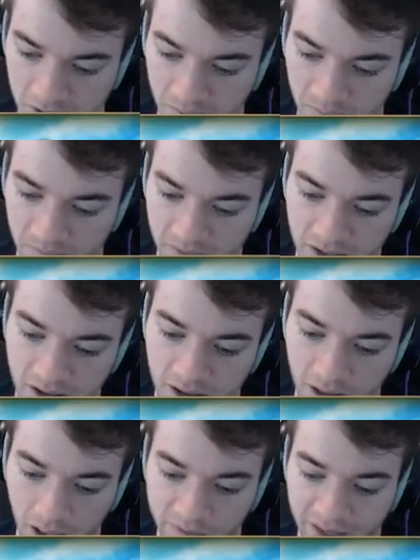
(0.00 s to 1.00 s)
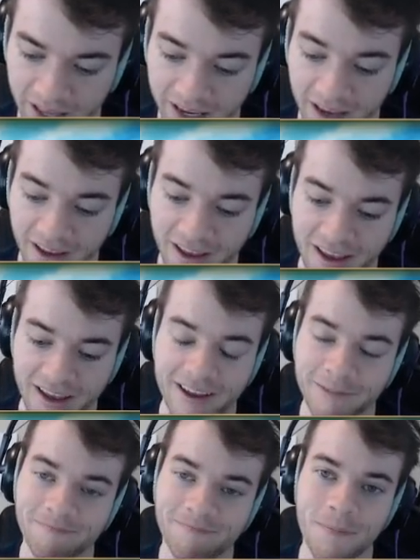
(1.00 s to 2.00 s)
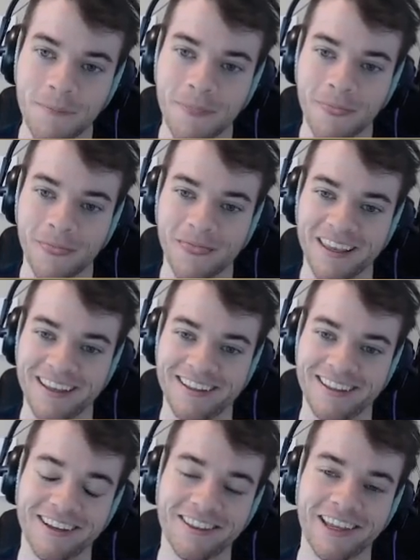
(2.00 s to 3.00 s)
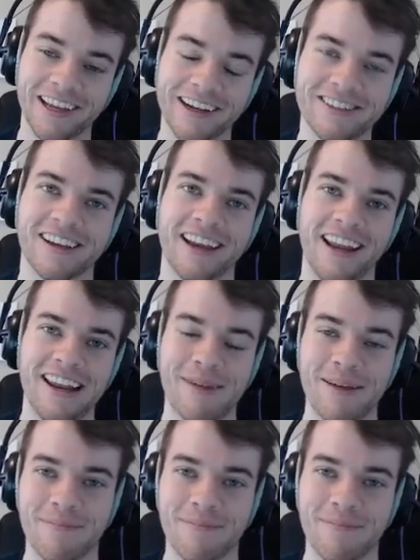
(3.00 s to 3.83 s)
him. I like. The other thing is like in my